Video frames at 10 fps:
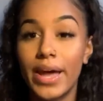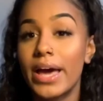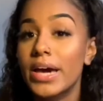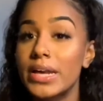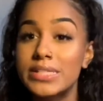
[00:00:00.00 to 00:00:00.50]
And
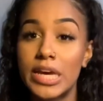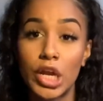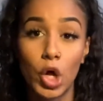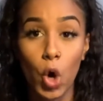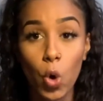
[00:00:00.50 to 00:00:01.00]
I could have
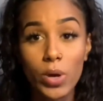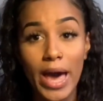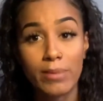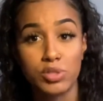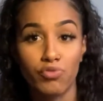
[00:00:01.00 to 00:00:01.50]
taken a whole
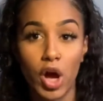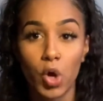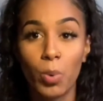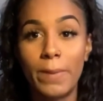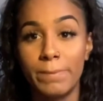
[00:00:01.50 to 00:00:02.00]
cab to
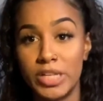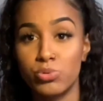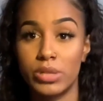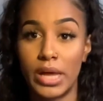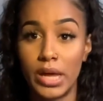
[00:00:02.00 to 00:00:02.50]
Rockaway Beach
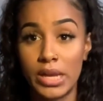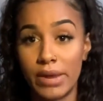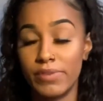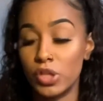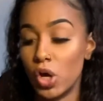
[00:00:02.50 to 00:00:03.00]
with that
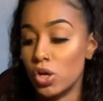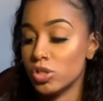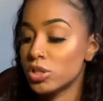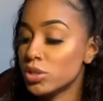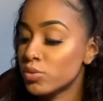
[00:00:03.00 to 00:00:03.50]

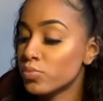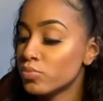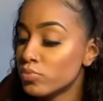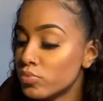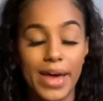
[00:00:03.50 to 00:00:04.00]
$11.
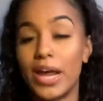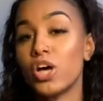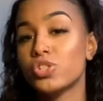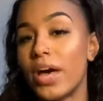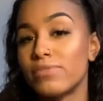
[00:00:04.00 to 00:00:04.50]
And I
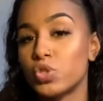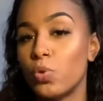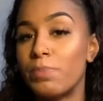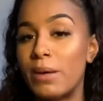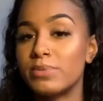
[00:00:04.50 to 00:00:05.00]
also have
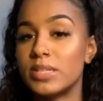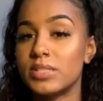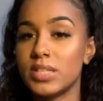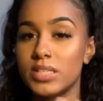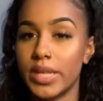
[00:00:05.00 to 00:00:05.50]
2 Pepsis
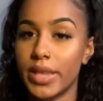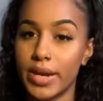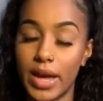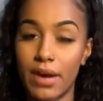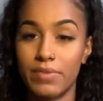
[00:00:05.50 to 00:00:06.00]
because they
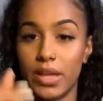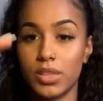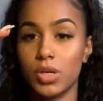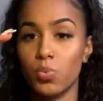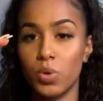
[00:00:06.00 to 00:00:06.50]
didn't have
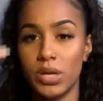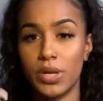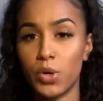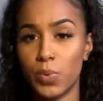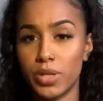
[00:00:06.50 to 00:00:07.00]
like the 1
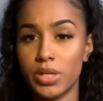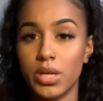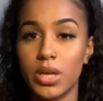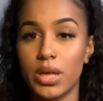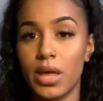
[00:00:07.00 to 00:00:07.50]
liter one.
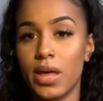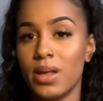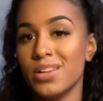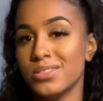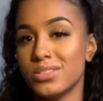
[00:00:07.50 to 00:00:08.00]

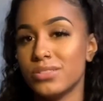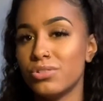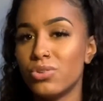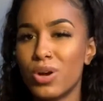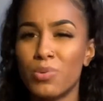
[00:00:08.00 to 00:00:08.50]
And
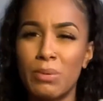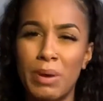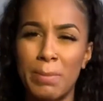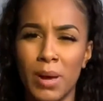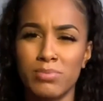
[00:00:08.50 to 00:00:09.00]
you know, I don't want to
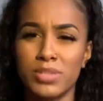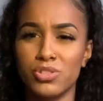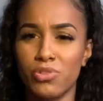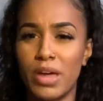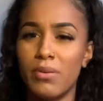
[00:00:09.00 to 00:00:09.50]
buy Pepsi
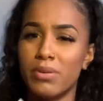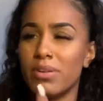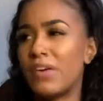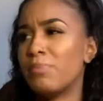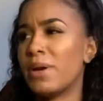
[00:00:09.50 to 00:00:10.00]
so that
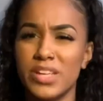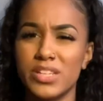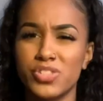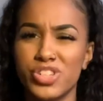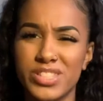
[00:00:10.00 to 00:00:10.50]
everybody
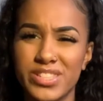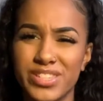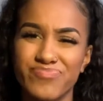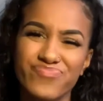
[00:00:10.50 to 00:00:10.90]
drinks it.